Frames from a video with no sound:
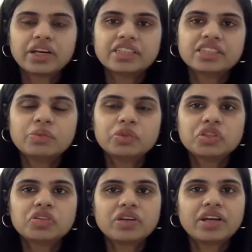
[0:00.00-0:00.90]
So a traditional
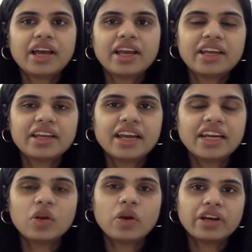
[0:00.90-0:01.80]
mutual fund, I
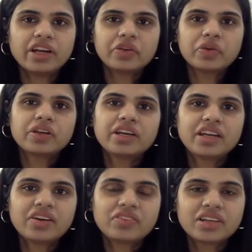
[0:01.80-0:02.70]
get allotted a
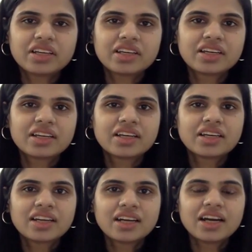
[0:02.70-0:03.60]
unit after
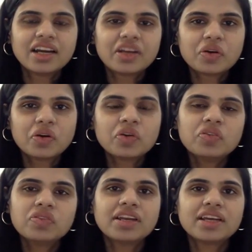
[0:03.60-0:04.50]
a day or
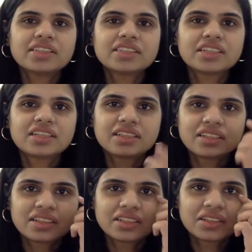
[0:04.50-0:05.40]
two, whereas here
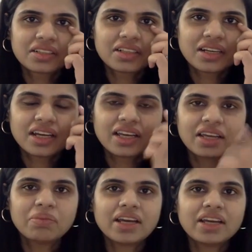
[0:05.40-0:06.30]
you
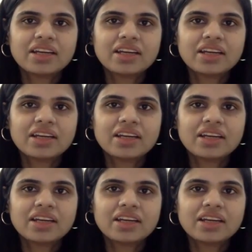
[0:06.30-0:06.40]
can